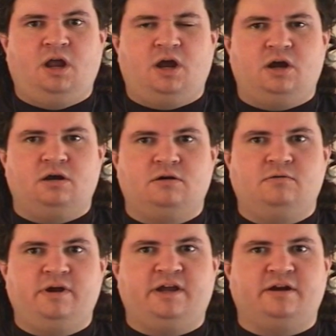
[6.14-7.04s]
are
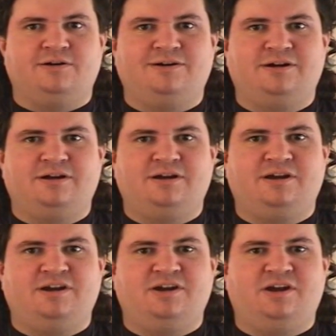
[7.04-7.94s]
aware
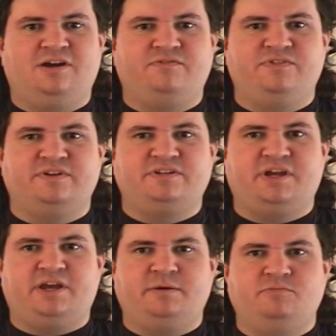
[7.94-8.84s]
of the
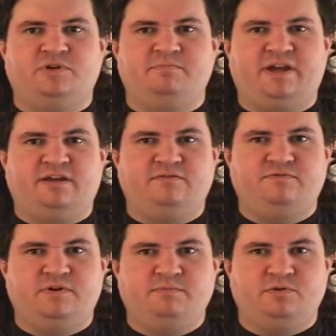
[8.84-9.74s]
time when back in
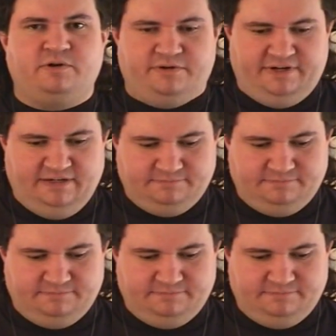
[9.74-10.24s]
February